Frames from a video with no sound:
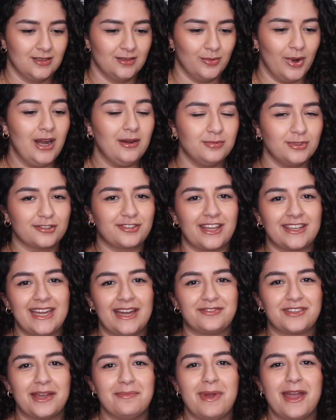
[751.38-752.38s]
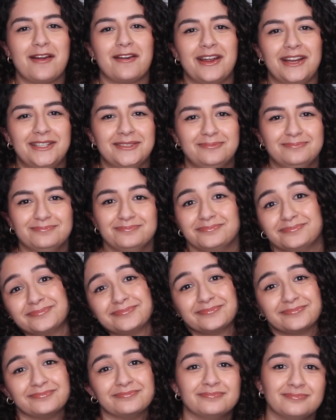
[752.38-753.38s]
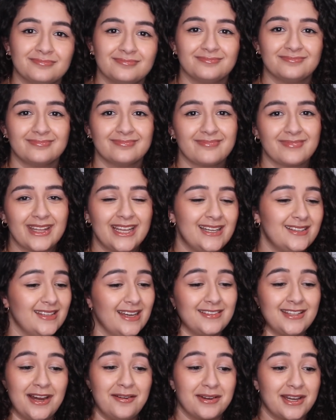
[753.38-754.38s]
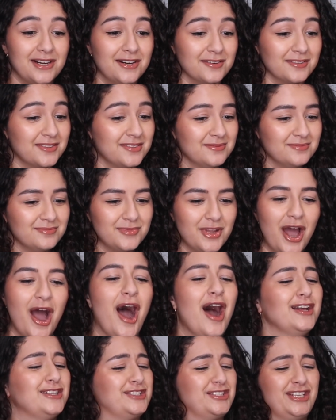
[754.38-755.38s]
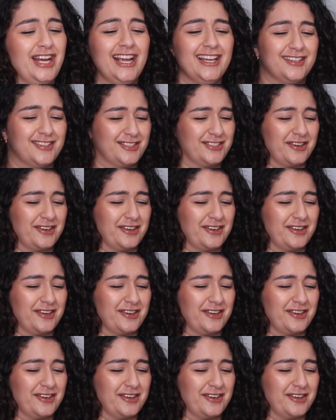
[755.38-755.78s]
Well, looks like you have to get married. That's how it goes. She's